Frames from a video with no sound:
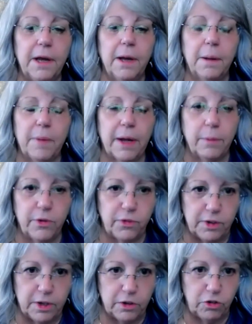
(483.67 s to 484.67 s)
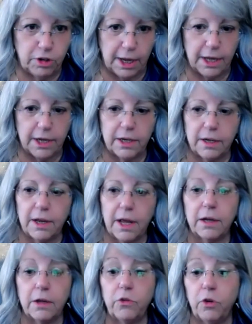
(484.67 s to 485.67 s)
I was initiated,
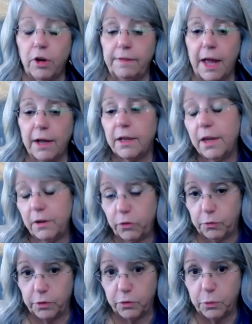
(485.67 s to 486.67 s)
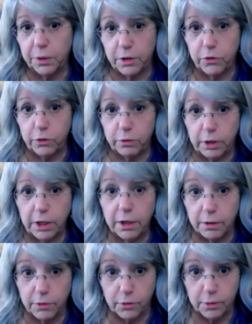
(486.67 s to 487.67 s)
and I taught that class for 22
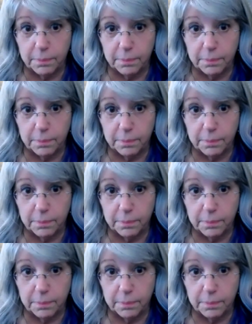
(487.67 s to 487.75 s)
years,